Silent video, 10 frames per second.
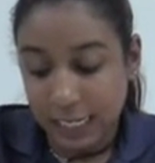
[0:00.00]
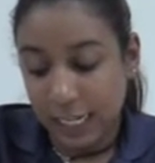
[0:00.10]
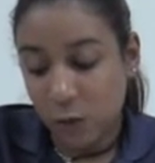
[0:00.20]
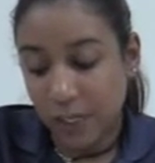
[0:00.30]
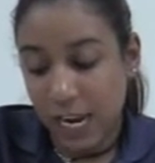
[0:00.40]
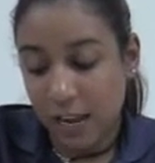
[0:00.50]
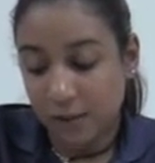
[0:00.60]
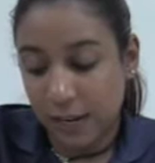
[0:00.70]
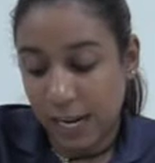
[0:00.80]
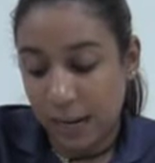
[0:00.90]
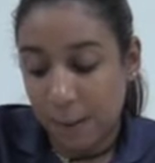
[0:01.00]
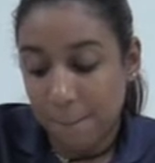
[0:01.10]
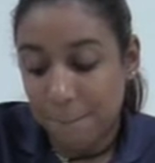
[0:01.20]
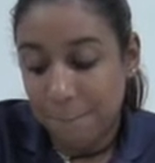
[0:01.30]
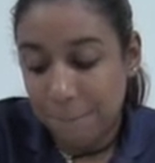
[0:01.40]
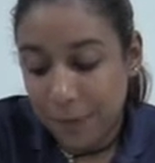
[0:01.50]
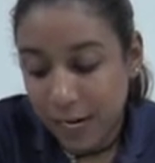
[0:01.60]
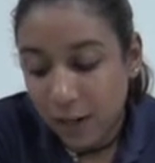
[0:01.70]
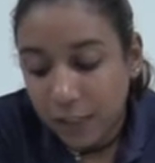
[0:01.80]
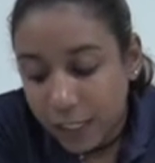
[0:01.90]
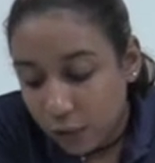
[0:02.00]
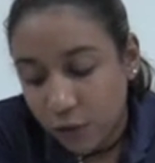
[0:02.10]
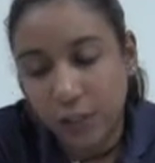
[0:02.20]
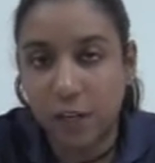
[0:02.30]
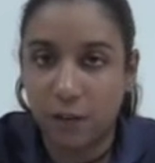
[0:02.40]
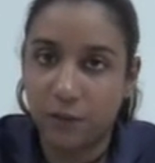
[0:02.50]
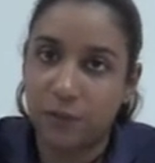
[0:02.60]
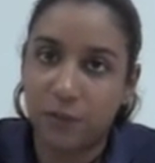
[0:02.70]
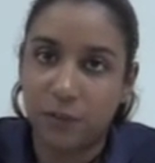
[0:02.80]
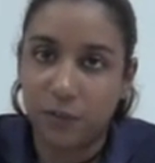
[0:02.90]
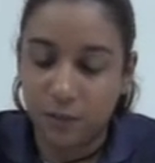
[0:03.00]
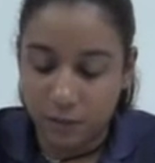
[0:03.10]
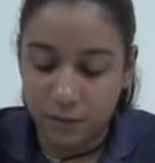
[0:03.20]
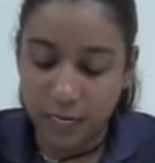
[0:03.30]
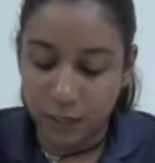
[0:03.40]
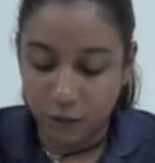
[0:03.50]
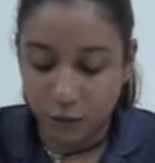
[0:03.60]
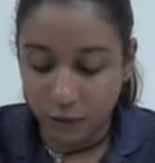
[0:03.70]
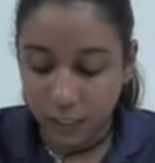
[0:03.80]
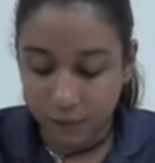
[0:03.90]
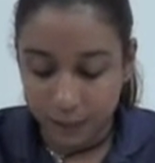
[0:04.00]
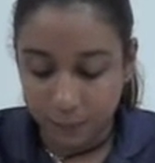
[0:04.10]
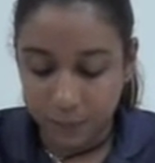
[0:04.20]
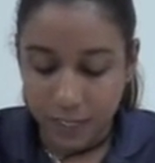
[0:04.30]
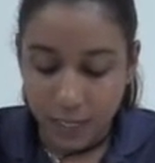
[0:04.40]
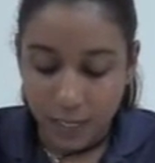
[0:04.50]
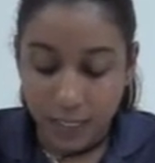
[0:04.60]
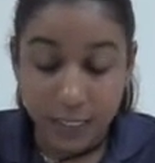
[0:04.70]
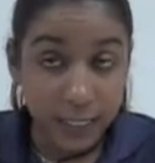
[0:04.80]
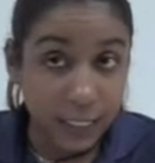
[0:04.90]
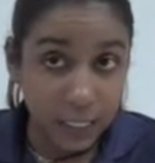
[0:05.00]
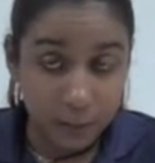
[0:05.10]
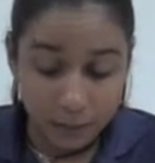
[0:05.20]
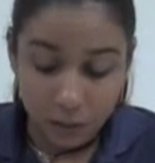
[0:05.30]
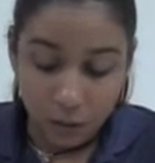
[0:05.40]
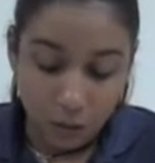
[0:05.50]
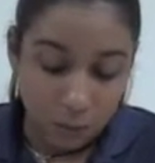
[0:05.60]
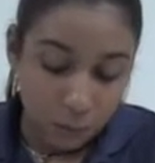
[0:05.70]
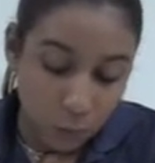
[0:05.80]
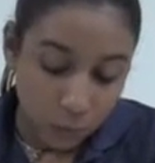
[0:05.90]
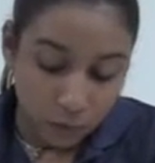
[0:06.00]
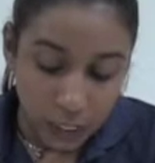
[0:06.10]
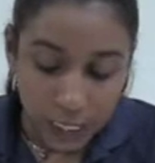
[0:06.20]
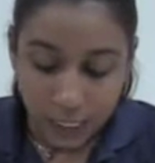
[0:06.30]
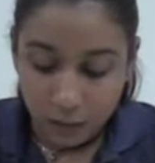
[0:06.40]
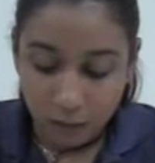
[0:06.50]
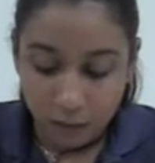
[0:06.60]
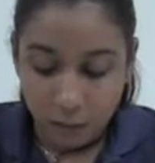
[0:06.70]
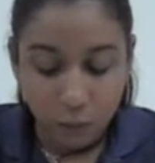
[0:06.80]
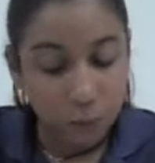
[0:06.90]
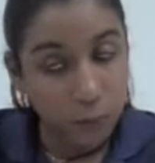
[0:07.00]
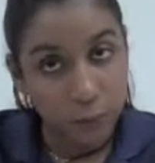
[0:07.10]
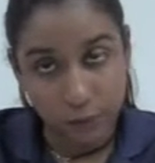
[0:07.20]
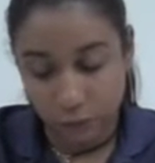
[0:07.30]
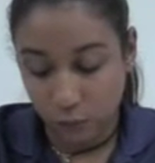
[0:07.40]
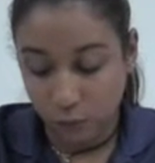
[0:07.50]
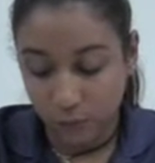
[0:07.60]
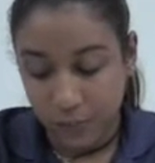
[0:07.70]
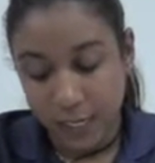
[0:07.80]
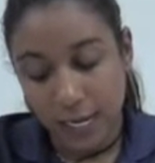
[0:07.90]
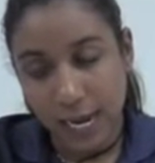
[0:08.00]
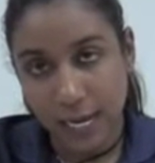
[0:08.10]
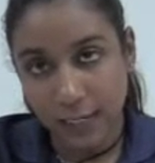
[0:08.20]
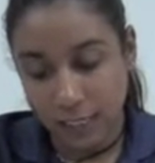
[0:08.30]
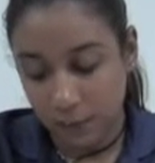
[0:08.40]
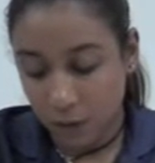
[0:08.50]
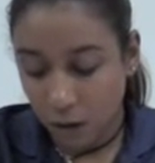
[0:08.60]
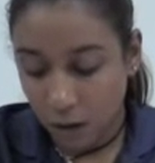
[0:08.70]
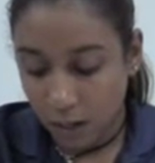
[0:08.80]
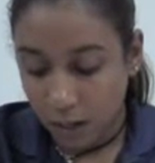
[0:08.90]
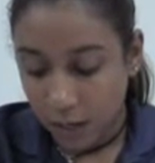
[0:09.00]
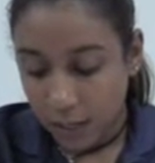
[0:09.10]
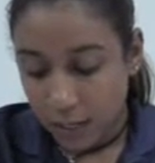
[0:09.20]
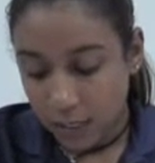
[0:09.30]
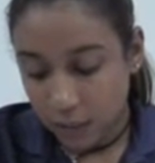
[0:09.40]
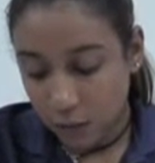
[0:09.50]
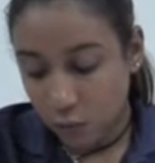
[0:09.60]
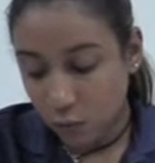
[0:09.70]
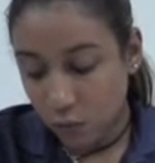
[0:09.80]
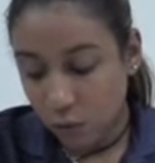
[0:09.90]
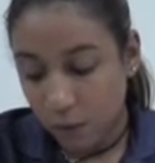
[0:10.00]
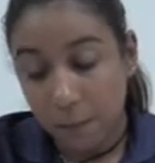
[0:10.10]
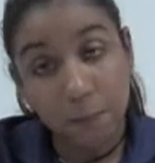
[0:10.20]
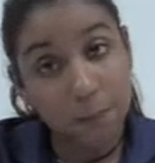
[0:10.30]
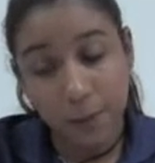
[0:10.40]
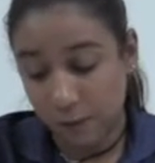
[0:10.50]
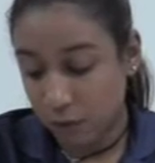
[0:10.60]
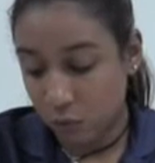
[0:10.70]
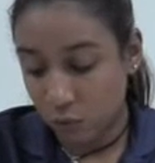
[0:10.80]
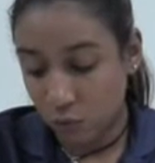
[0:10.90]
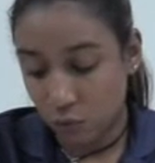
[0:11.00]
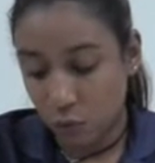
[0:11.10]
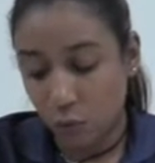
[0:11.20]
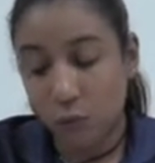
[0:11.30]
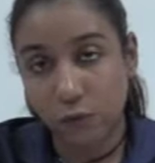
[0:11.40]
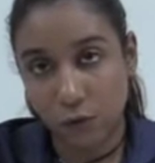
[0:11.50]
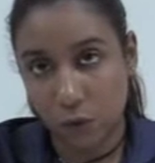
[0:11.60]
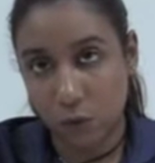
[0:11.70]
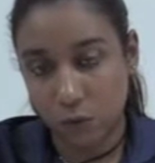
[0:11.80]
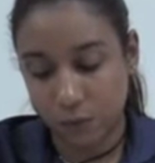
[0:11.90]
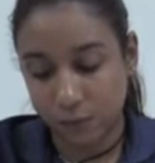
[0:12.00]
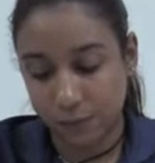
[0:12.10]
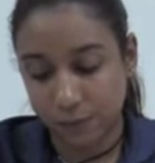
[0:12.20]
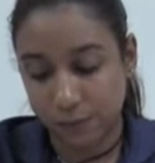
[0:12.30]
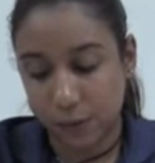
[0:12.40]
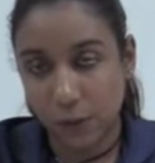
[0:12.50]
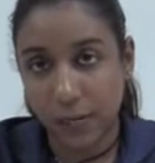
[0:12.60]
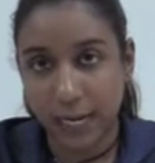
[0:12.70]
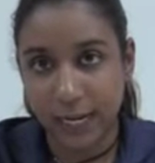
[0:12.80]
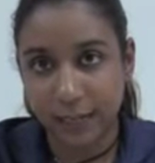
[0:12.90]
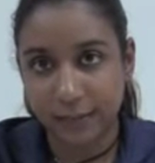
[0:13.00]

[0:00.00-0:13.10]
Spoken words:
they only have a barely good enough standard for living. A synonym is borderline, peripheral. Antonyms are central, pivotal, or focal. Okay.